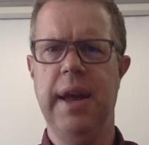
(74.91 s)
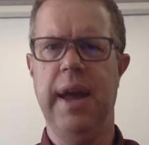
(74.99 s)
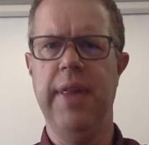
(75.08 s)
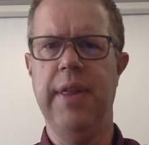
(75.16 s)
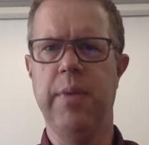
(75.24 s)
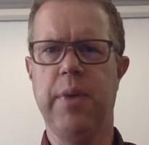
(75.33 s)

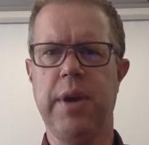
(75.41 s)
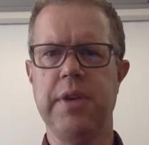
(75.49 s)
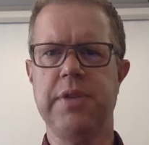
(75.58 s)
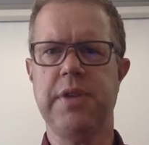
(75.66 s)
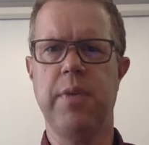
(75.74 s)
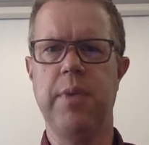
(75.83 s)
And then we're going
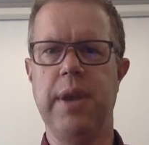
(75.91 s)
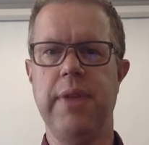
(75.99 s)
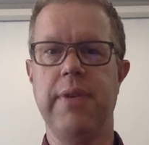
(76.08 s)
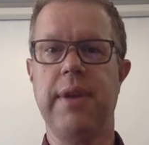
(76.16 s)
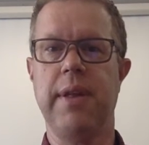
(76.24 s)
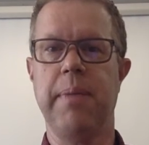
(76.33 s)
to start reading
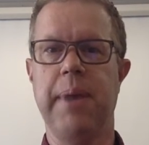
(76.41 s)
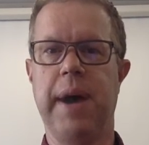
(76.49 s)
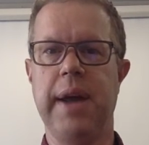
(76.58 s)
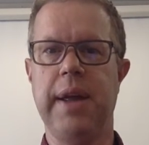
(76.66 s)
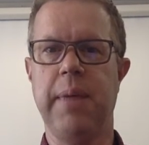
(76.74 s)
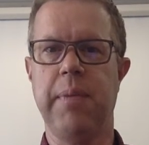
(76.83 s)
To Kill a
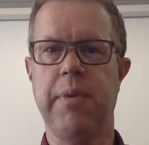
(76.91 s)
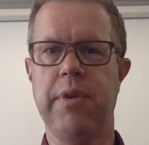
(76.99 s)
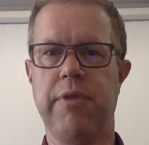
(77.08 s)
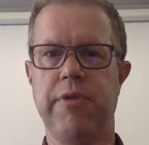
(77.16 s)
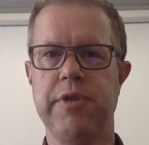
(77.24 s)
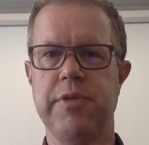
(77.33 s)
Mockingbird.
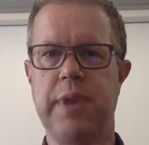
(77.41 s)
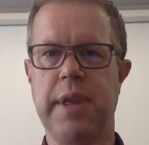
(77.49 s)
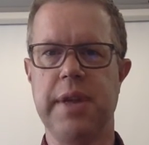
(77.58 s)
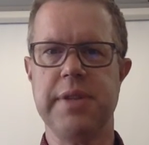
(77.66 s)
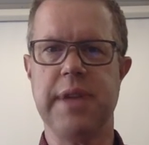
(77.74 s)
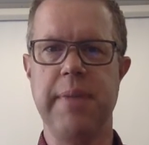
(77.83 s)
Their first
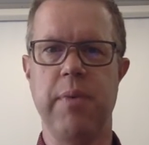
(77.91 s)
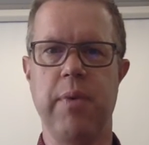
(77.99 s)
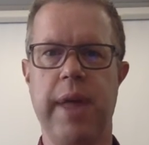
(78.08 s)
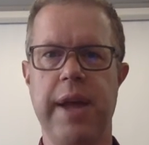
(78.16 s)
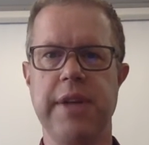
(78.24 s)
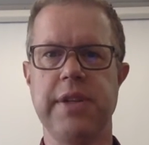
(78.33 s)
reading assignment
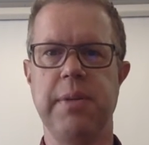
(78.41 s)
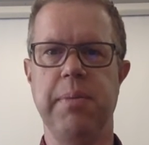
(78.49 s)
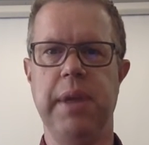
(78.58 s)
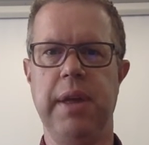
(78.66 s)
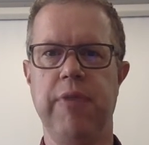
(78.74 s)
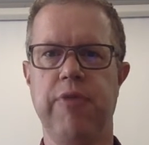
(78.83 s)
will actually
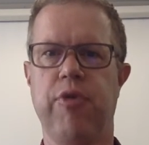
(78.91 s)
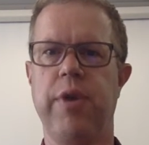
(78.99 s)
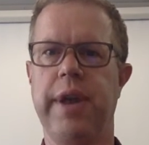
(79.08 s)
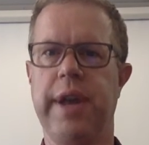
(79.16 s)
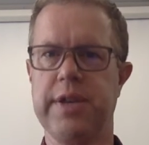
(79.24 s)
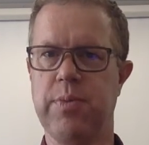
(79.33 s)
be for
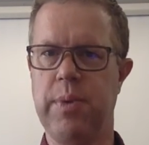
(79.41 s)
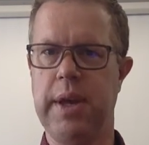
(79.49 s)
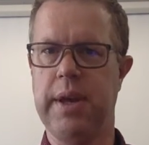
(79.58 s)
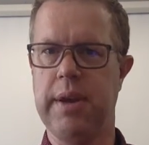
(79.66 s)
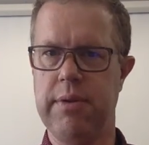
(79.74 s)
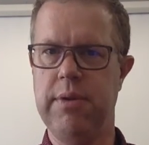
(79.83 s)
next
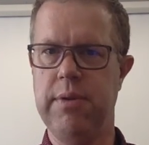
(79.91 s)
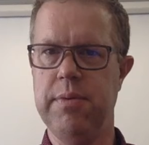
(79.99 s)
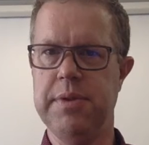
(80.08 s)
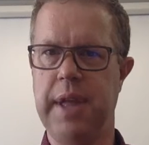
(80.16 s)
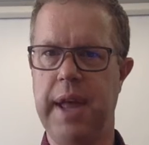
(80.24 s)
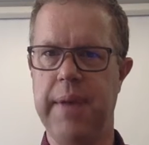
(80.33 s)
week,
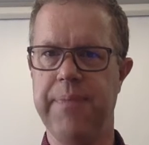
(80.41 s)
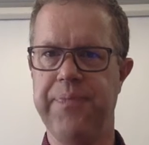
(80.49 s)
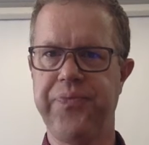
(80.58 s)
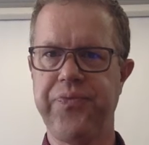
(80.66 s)
Tuesday.